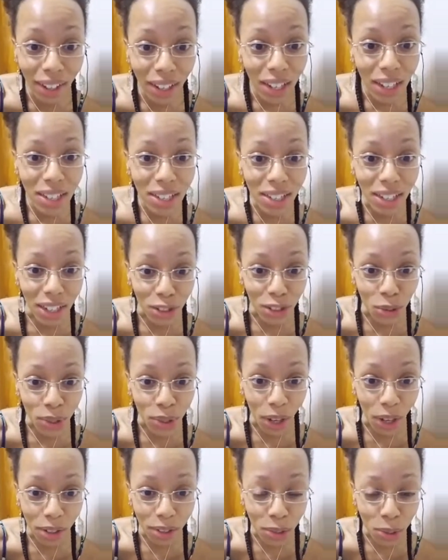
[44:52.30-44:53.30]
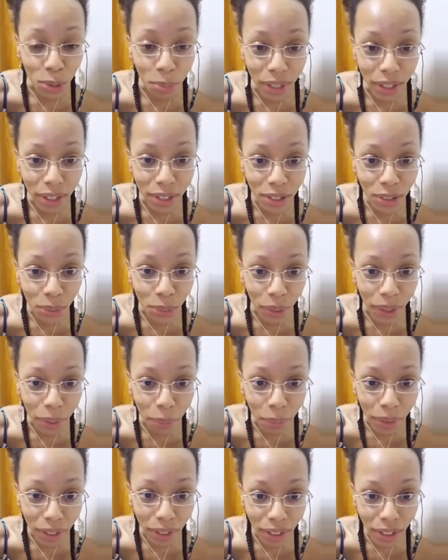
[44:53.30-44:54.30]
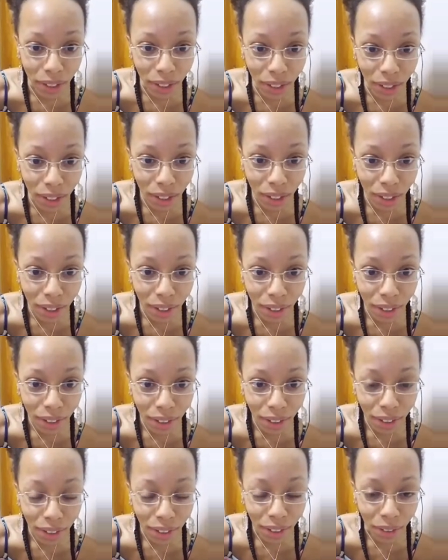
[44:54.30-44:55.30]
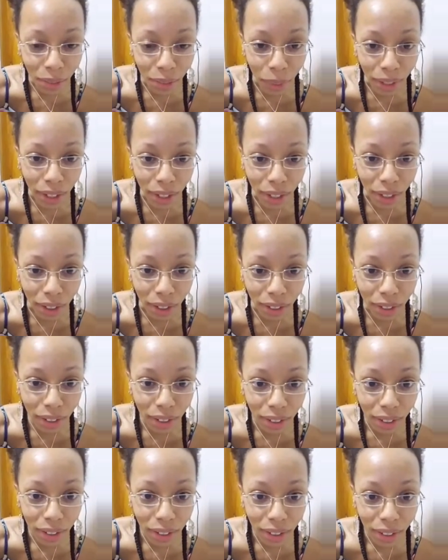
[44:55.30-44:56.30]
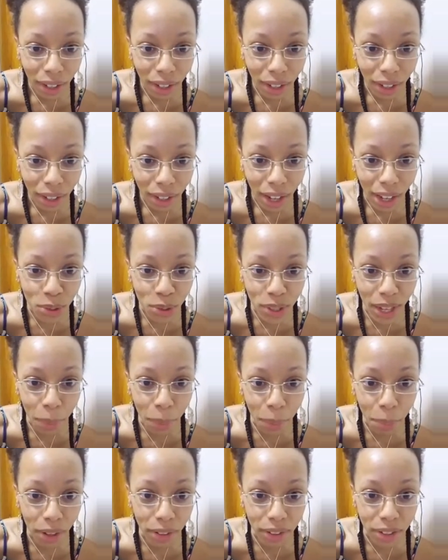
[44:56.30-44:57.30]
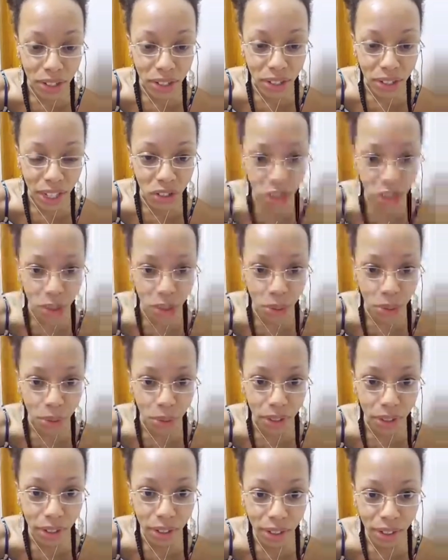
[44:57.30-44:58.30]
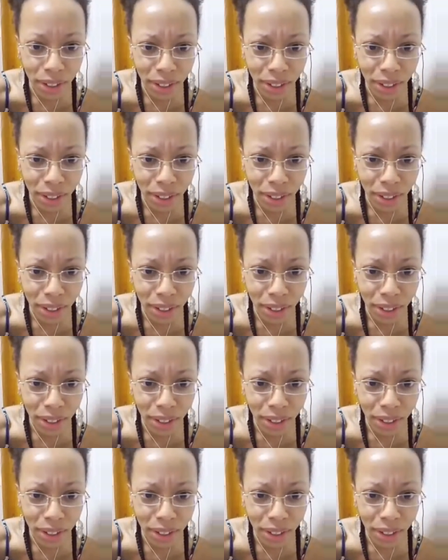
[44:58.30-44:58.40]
Said you talk too much. Wait a minute. Oh my God. How did you type all of this, HG Tutor?